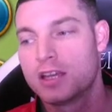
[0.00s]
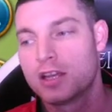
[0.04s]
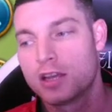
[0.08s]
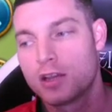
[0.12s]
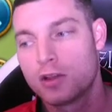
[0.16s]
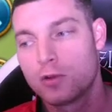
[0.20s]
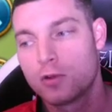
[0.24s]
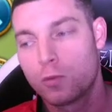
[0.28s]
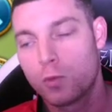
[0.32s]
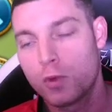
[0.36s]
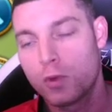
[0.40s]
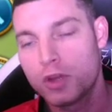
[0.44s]

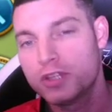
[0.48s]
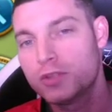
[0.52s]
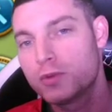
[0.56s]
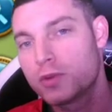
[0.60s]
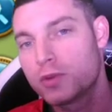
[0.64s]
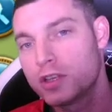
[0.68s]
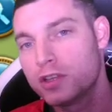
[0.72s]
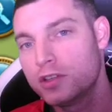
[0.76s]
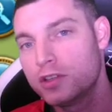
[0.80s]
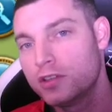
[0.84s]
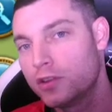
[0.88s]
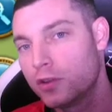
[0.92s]
What you
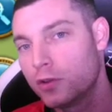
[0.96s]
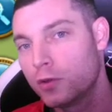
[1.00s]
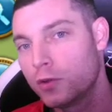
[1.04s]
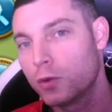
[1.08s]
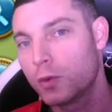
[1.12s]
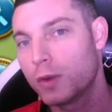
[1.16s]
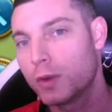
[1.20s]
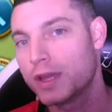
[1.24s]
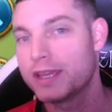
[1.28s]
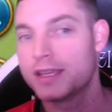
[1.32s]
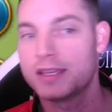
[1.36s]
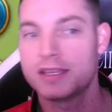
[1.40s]
can
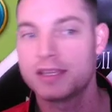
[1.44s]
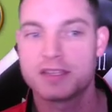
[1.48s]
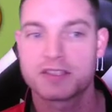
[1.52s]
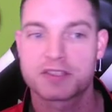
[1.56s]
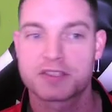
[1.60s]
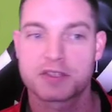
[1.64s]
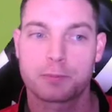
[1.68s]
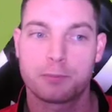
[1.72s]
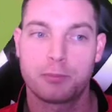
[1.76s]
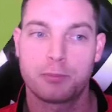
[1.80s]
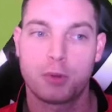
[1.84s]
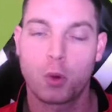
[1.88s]
do
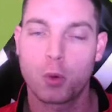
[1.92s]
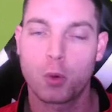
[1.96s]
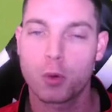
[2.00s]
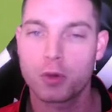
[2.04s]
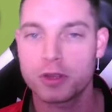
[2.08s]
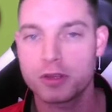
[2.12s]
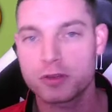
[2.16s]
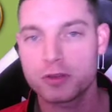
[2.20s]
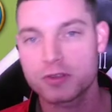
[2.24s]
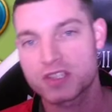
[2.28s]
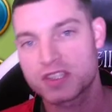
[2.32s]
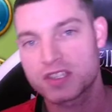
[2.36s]
is port
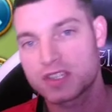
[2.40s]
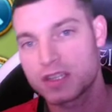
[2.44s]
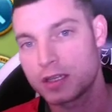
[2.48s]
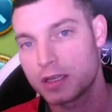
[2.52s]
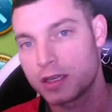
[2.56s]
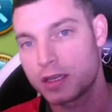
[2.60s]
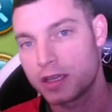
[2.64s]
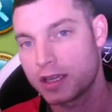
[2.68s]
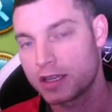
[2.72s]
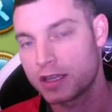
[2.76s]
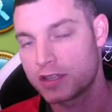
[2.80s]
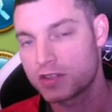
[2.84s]
your
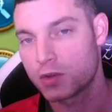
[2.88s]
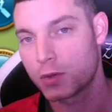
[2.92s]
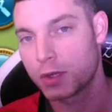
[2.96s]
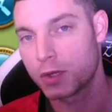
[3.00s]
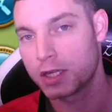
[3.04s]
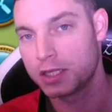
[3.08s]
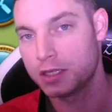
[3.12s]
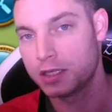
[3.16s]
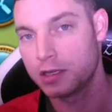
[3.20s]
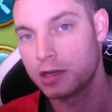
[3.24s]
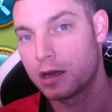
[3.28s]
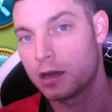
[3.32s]
city into
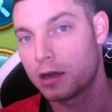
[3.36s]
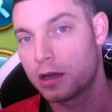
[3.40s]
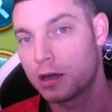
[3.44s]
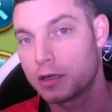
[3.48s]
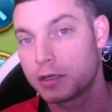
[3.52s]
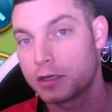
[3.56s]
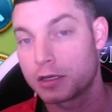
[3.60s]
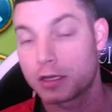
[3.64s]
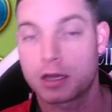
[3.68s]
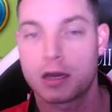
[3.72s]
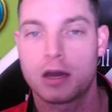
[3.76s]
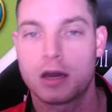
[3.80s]
a
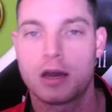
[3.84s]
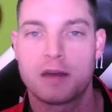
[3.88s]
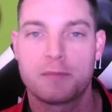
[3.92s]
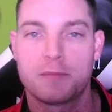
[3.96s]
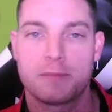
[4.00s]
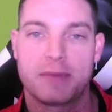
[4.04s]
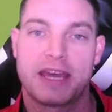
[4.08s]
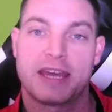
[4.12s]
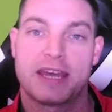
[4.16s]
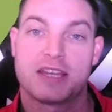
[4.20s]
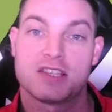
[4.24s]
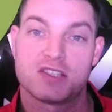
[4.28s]

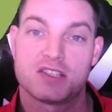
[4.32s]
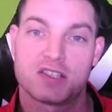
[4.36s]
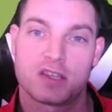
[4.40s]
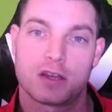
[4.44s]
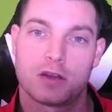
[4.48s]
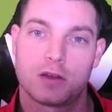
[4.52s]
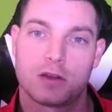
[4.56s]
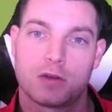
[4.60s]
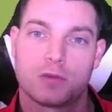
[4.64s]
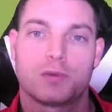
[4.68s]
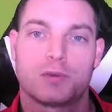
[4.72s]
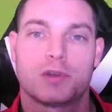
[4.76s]
non-combat
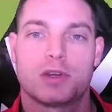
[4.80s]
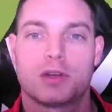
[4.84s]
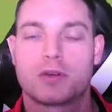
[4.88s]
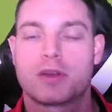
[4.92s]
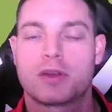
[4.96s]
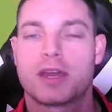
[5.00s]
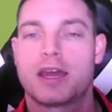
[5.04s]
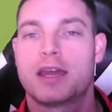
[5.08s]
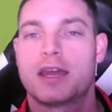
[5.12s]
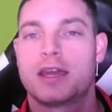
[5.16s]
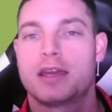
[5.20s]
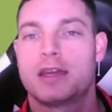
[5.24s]
zone,
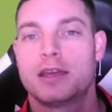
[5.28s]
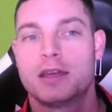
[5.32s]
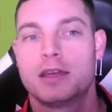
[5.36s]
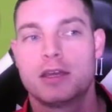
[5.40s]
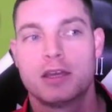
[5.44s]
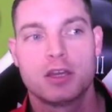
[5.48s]
okay?